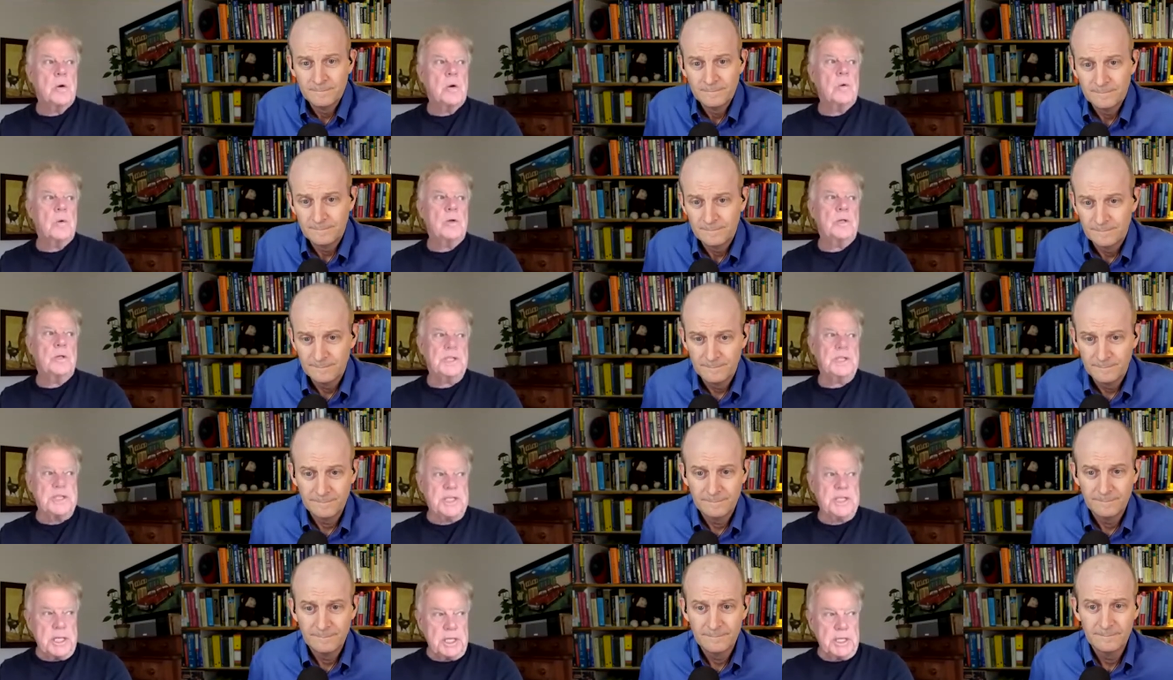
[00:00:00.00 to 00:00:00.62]
Speaker 1: well the
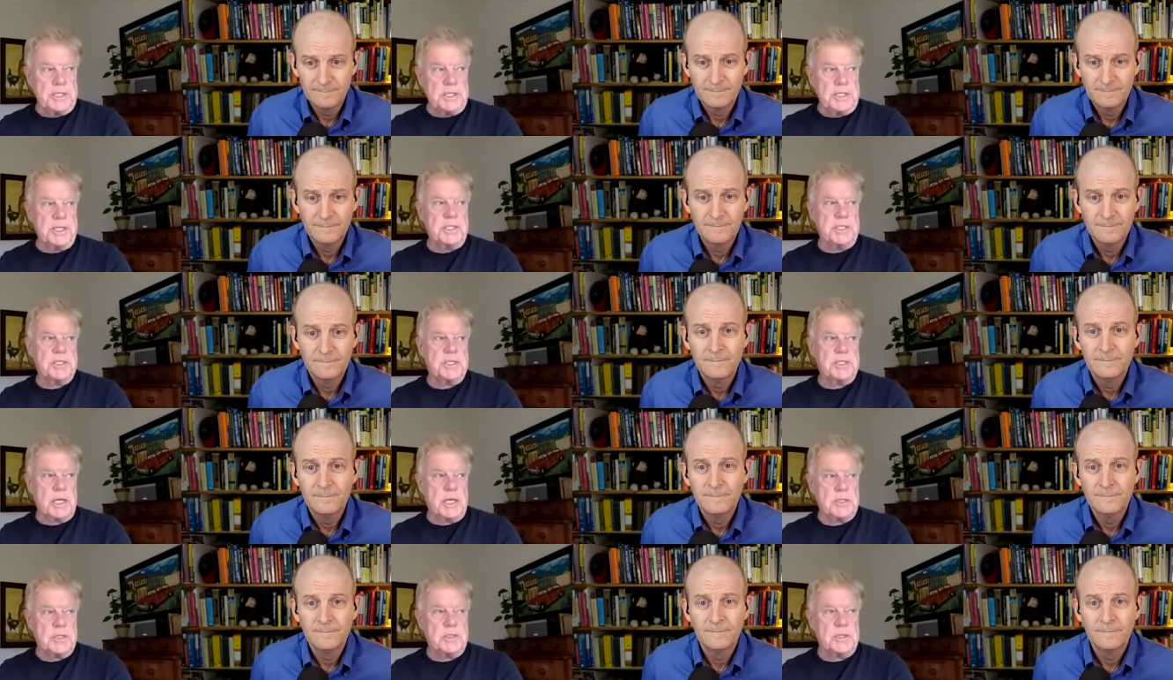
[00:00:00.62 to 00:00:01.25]

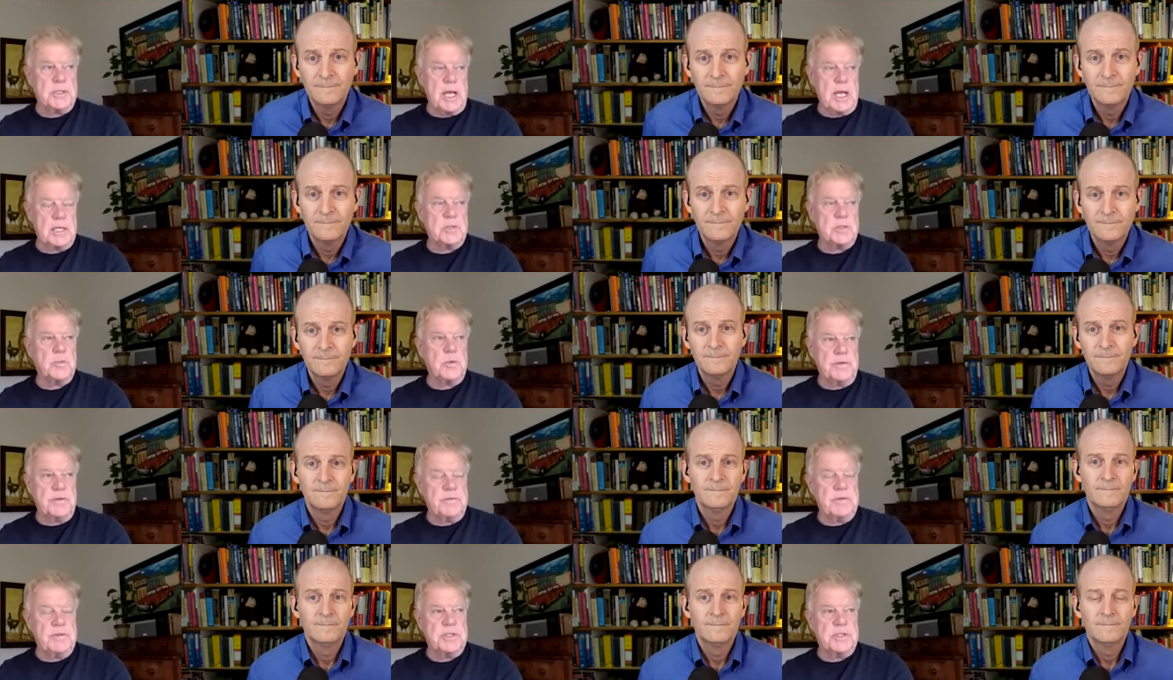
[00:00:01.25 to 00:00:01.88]
diligence as as
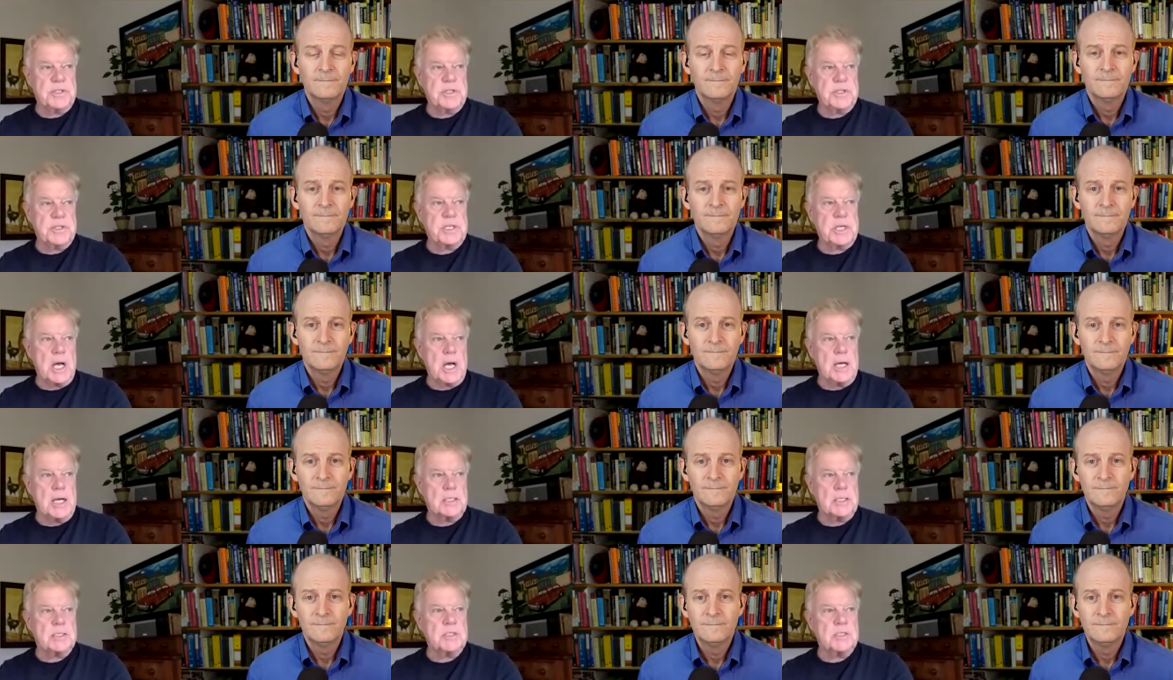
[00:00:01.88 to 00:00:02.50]
we've
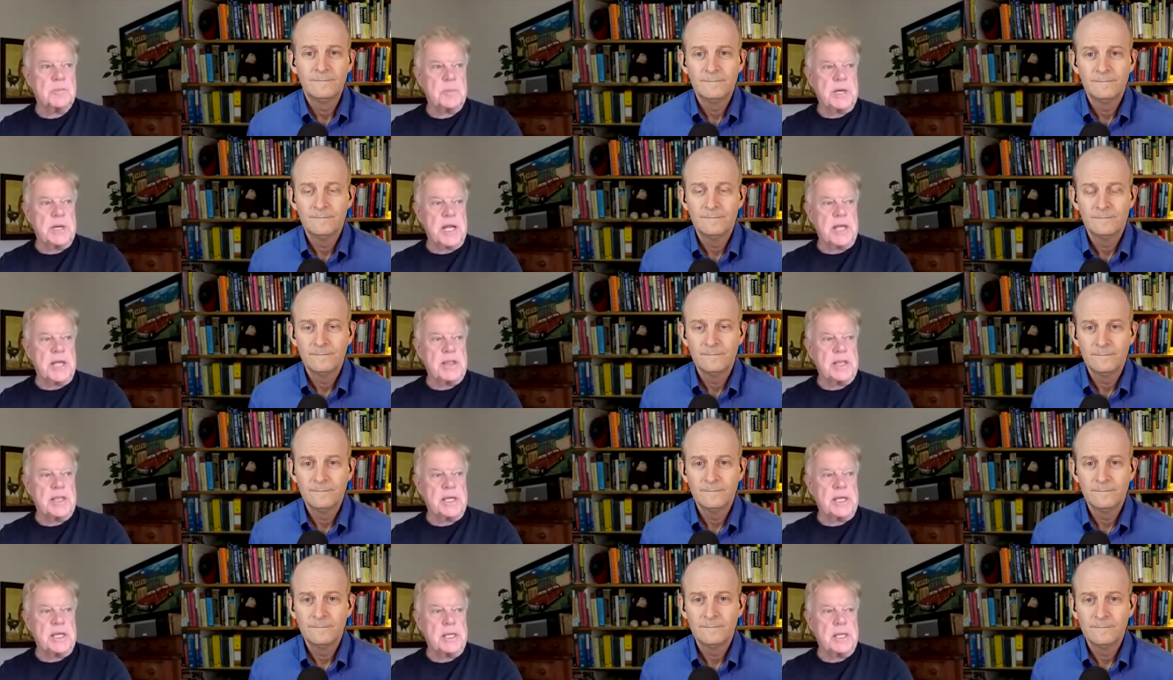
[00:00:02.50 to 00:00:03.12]
discussed but i
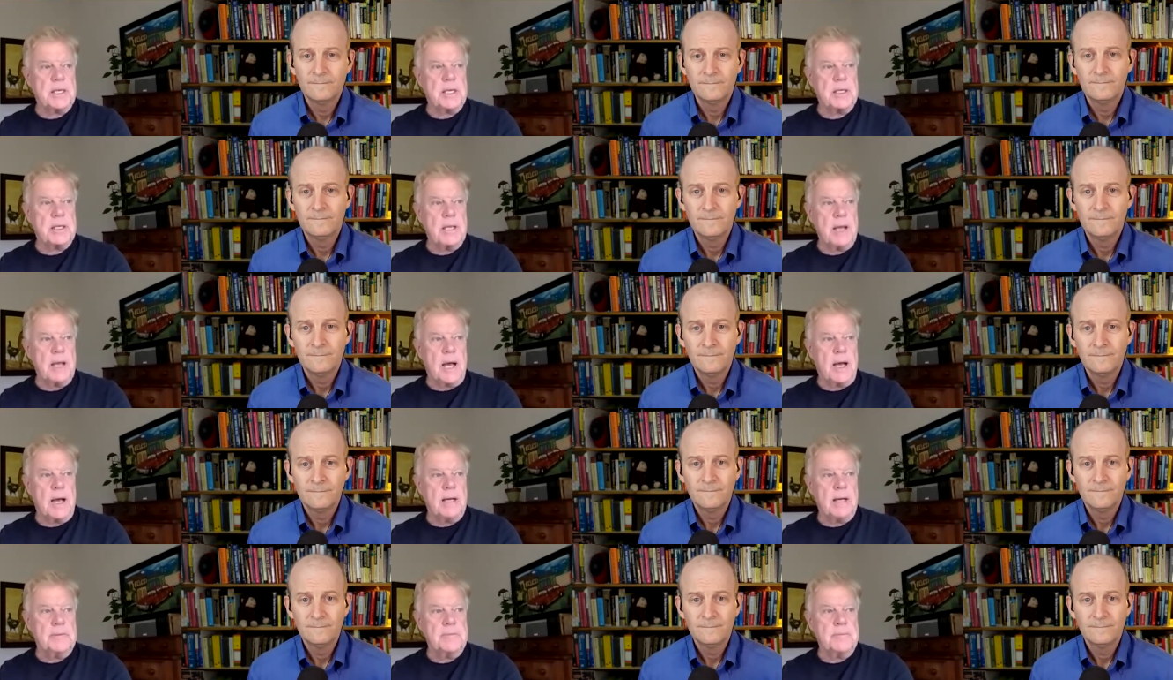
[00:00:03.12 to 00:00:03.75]
think
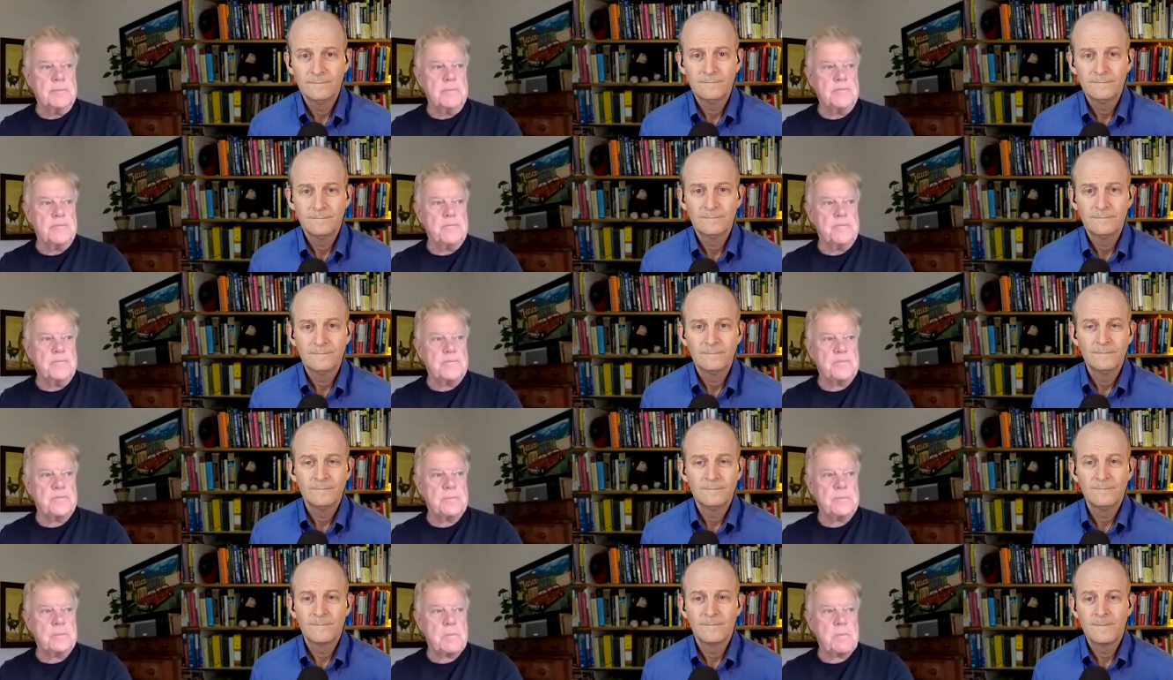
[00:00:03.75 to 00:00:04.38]
um,
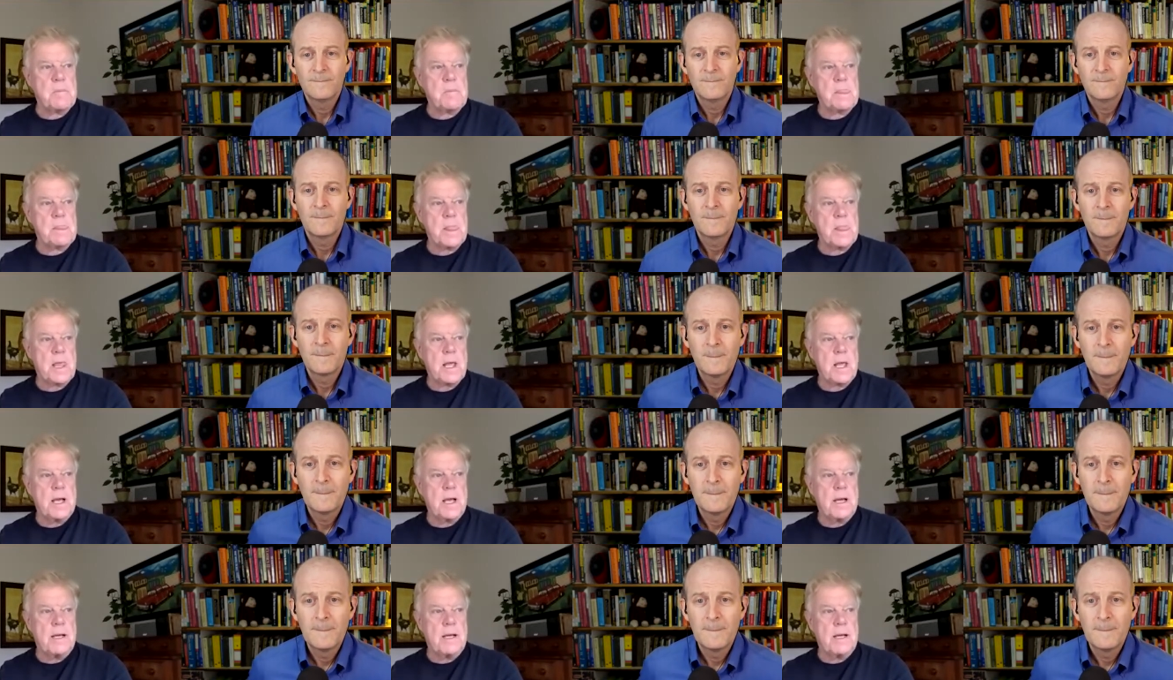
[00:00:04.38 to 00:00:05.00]

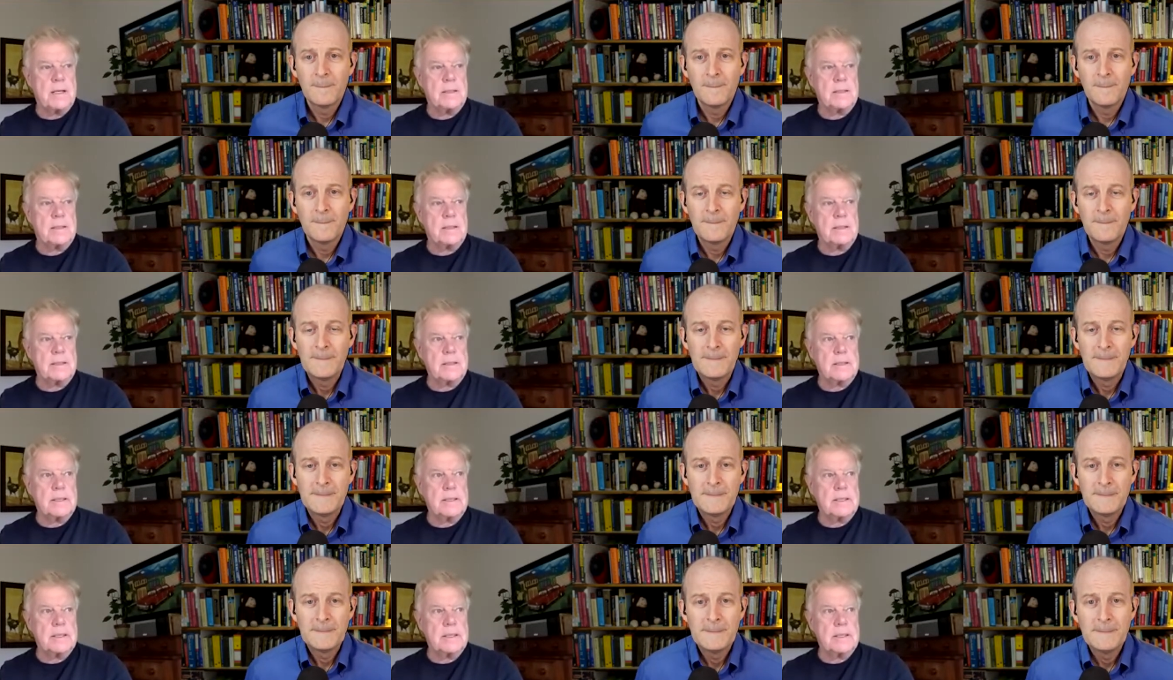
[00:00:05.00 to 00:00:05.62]
uh,
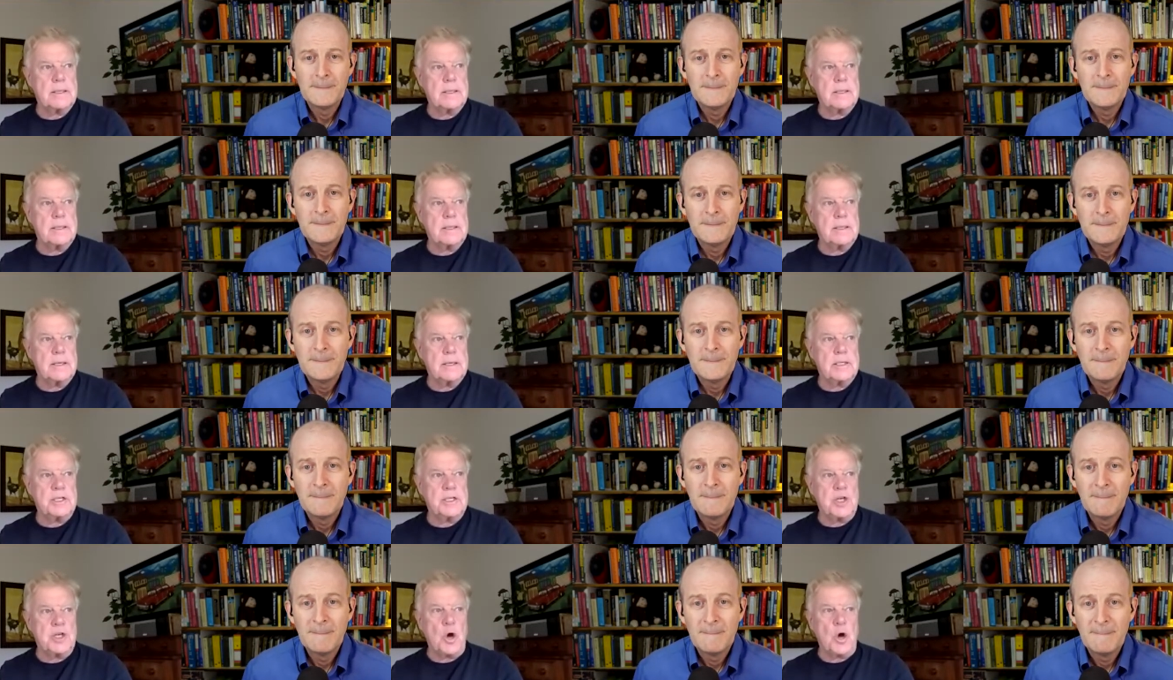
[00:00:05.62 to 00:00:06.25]

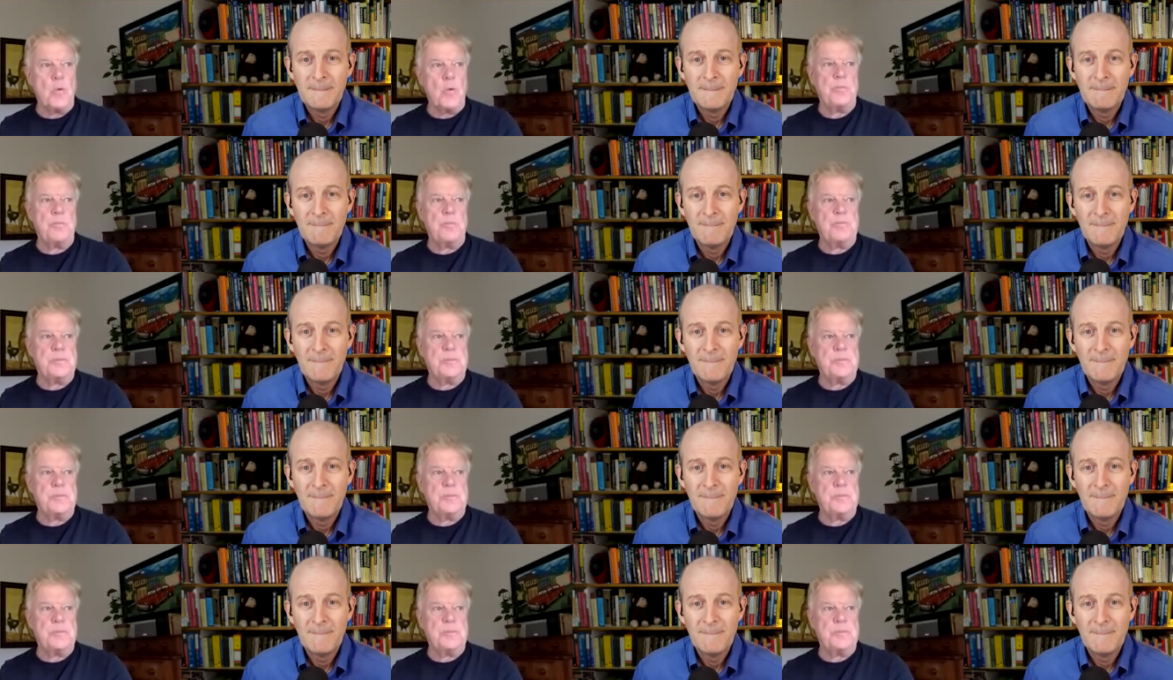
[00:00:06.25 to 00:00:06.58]
don't